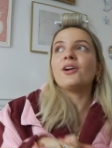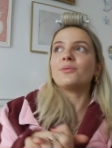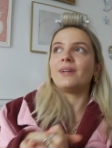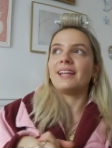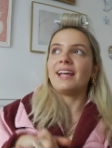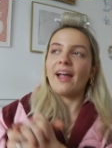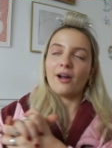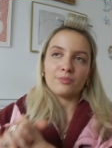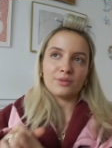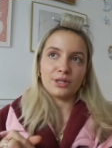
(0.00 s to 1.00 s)
really
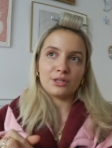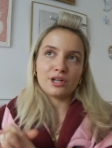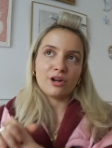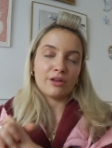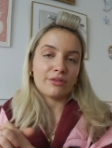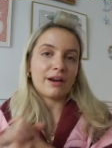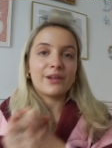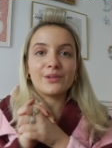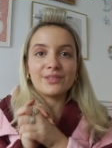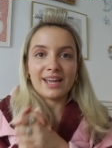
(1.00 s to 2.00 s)
help you to go throughout
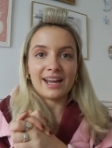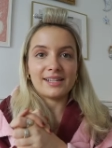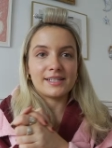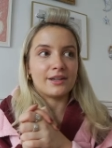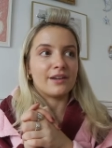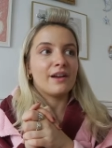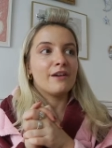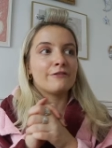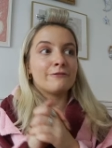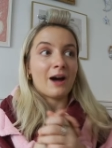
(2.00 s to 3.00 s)
your day to
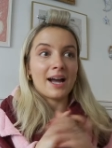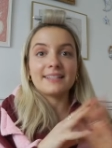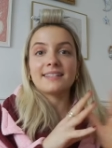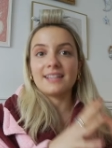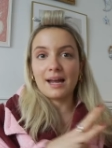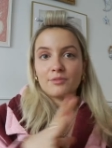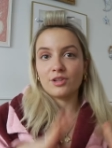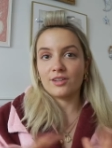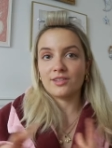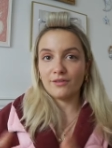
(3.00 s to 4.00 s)
find
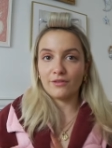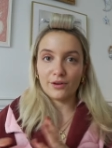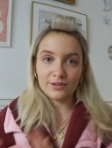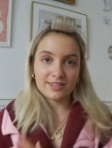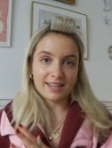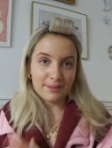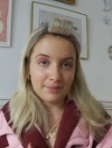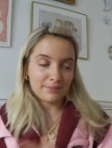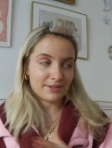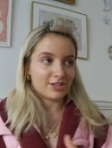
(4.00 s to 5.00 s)
snapshots of those same
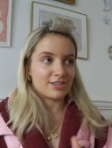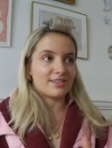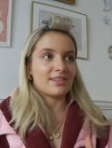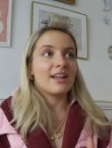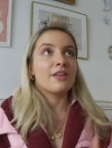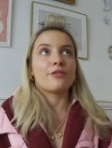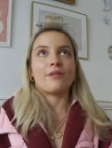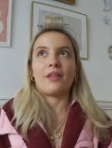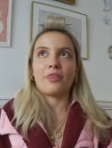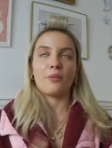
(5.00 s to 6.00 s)
images
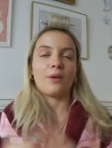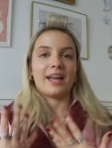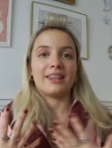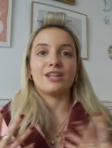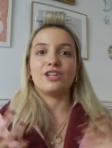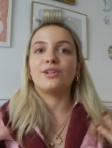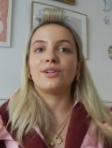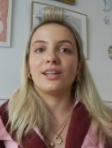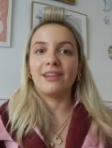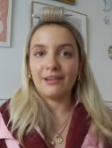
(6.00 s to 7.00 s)
throughout the way that
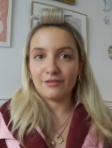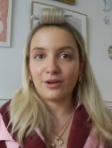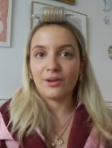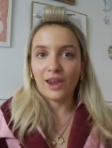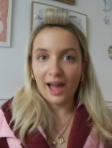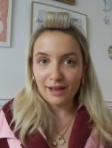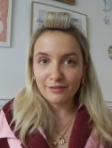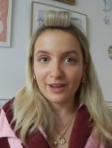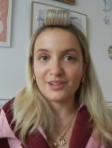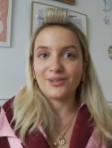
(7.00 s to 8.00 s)
you live your
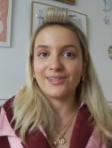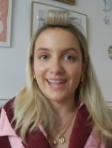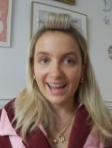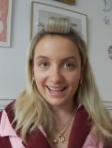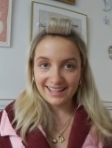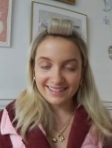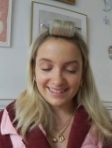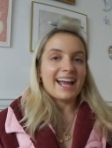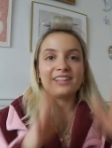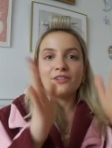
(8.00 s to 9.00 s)
life and your
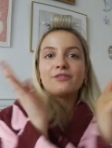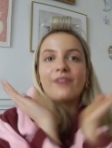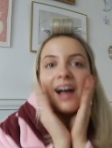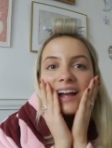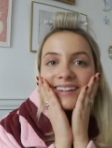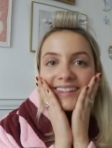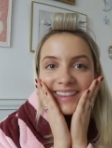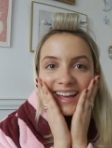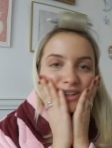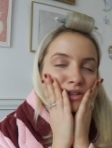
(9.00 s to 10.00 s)
days. And you'll find
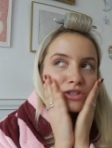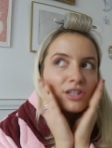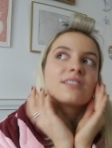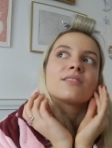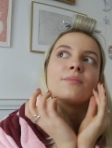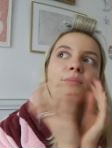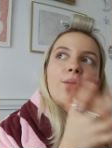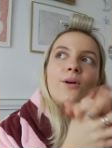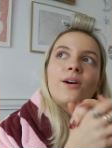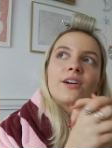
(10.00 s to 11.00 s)
that you're just
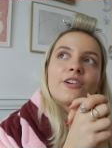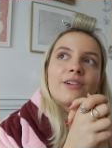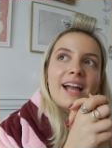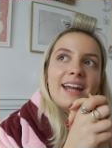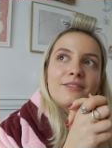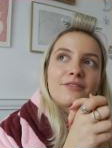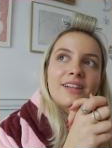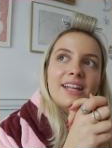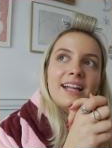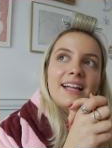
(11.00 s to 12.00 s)
more
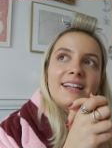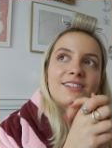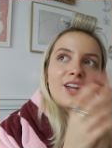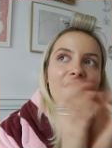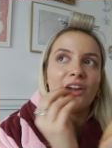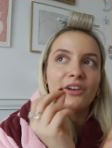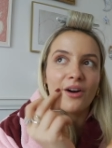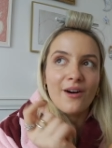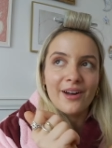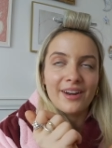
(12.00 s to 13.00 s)
creatively turned
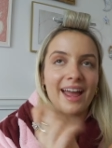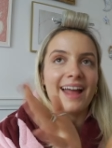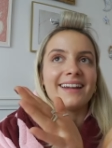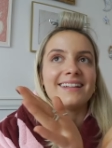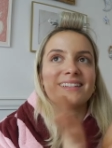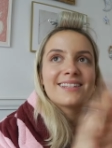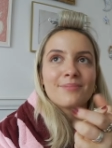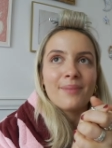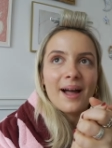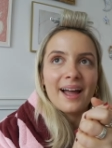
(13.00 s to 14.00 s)
on and
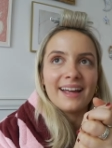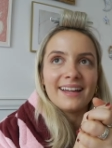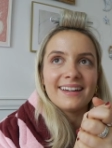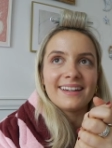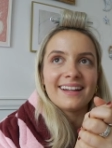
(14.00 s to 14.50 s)
inspired.